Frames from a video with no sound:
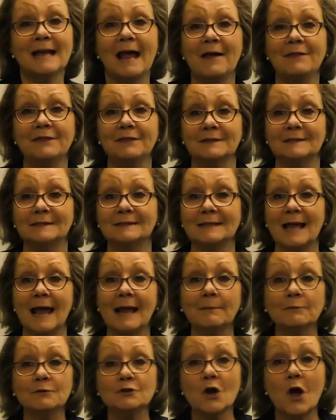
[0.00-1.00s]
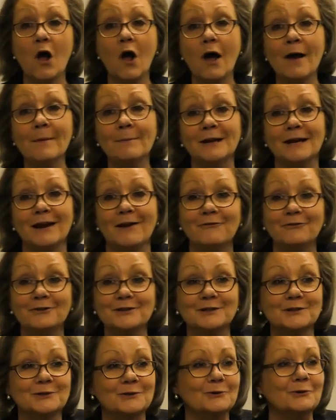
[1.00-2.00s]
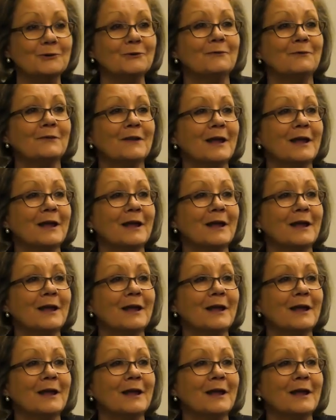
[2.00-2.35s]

at the same time in every school.